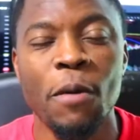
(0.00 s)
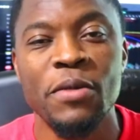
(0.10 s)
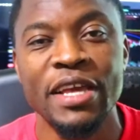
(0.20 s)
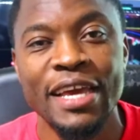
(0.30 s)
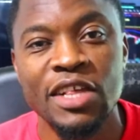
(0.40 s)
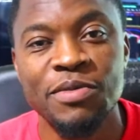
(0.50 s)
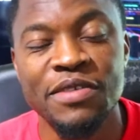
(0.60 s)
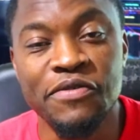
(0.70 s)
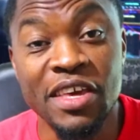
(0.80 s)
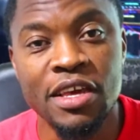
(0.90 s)
up money geeks
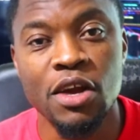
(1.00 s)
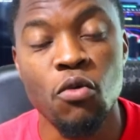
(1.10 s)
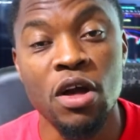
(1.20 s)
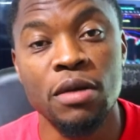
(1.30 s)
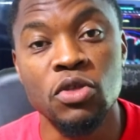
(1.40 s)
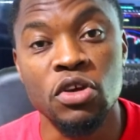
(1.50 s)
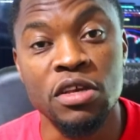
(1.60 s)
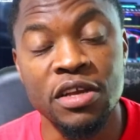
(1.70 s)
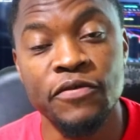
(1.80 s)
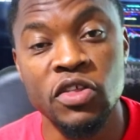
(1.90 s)
Mr. V here welcome to
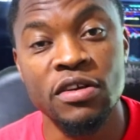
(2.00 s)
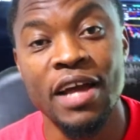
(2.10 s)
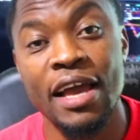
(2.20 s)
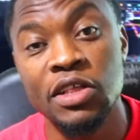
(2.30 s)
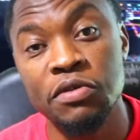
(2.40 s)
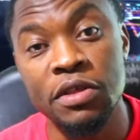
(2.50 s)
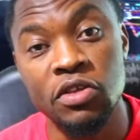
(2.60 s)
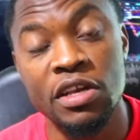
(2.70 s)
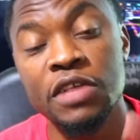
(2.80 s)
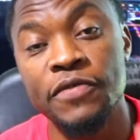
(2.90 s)
another video guys so in
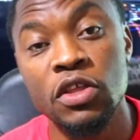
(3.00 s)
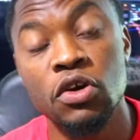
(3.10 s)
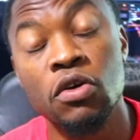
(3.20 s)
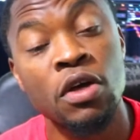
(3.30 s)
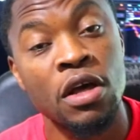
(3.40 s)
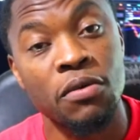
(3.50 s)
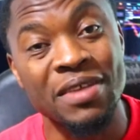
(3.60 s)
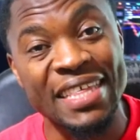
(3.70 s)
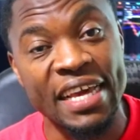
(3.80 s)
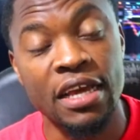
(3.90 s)
today's video we're
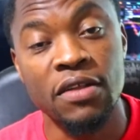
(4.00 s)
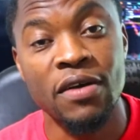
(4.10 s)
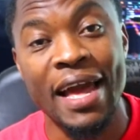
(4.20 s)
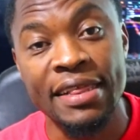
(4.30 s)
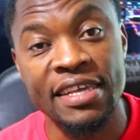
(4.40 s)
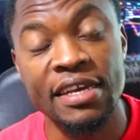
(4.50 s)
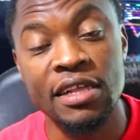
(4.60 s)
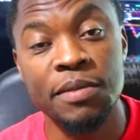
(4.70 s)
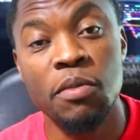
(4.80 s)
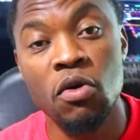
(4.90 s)
going to take a look at ticker
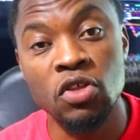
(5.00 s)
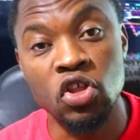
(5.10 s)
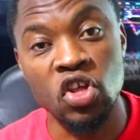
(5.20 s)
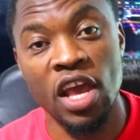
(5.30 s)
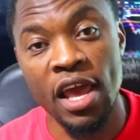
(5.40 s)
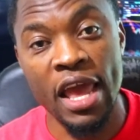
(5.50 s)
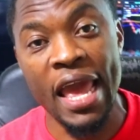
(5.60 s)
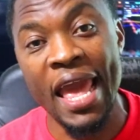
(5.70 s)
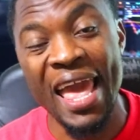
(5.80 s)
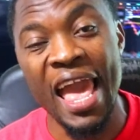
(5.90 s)
symbol
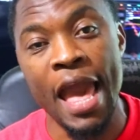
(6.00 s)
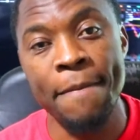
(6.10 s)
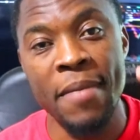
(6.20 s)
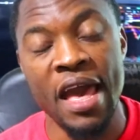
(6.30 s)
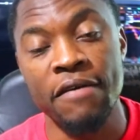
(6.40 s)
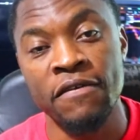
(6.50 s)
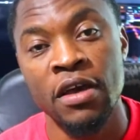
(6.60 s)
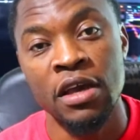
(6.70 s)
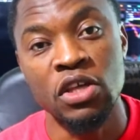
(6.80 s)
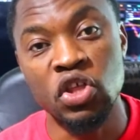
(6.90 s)
JAMF
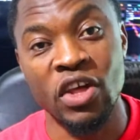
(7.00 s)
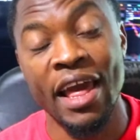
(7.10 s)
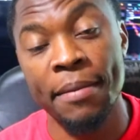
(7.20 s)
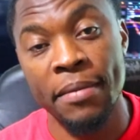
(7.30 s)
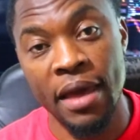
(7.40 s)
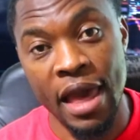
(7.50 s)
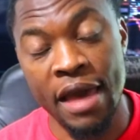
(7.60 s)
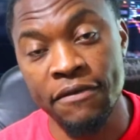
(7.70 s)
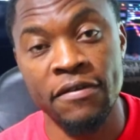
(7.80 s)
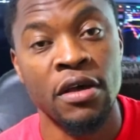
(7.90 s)

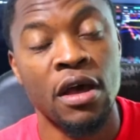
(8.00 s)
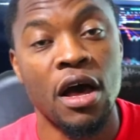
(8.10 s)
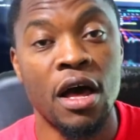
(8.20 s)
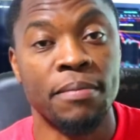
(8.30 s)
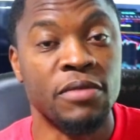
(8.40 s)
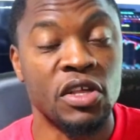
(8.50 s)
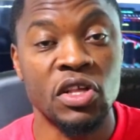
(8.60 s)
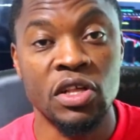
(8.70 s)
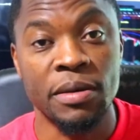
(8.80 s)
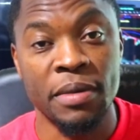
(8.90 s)
JamF. Um, this
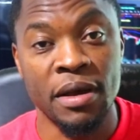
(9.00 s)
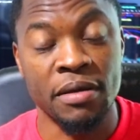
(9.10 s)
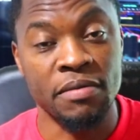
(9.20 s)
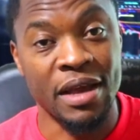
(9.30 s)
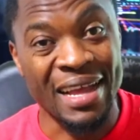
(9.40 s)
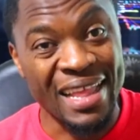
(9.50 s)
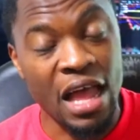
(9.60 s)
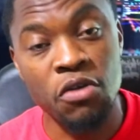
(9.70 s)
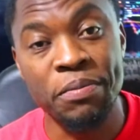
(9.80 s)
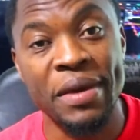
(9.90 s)
is a, a, a
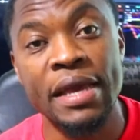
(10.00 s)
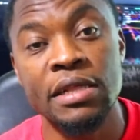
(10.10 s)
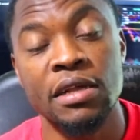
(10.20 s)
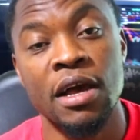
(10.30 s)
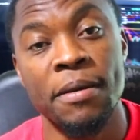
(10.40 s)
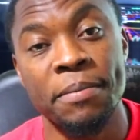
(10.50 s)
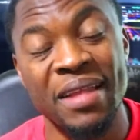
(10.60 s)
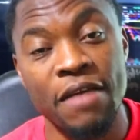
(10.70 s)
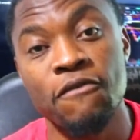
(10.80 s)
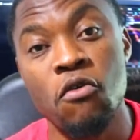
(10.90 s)
cloud-based uh,
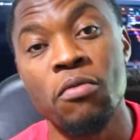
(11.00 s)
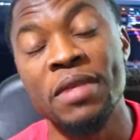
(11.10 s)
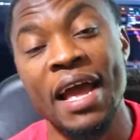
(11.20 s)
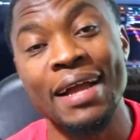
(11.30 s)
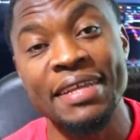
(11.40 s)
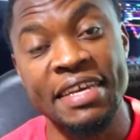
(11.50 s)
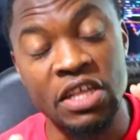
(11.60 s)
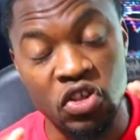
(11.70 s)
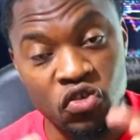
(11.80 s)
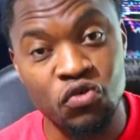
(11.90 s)
platform that
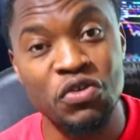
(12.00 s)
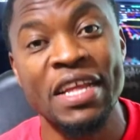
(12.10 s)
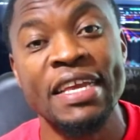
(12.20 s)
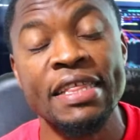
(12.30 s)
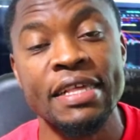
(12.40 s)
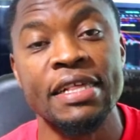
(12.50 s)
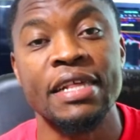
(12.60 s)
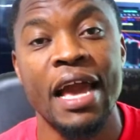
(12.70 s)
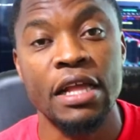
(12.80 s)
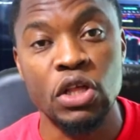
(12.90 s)
is strictly
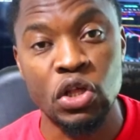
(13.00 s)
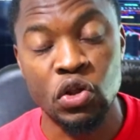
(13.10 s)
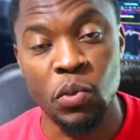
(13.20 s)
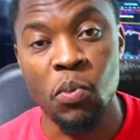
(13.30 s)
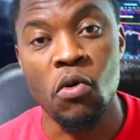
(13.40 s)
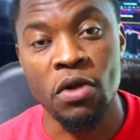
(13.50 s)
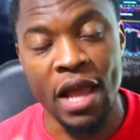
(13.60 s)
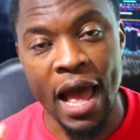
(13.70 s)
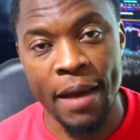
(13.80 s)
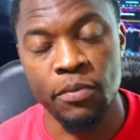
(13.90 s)
designed to
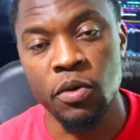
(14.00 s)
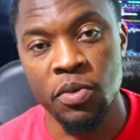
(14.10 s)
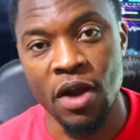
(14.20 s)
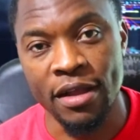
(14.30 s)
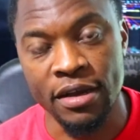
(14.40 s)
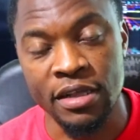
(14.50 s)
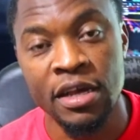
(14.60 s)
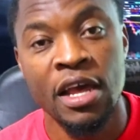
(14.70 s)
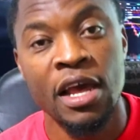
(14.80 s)
support Apple products.